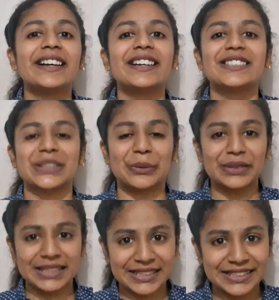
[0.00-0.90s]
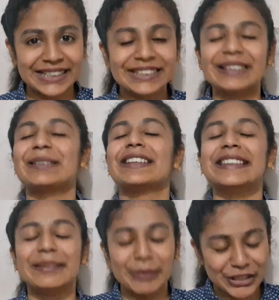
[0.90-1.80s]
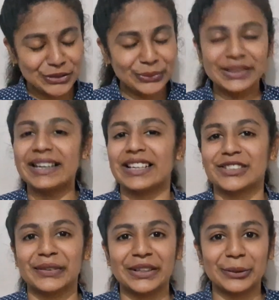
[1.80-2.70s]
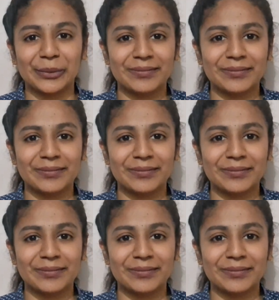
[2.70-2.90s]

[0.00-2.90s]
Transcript: So this is it. Meet you in the next video.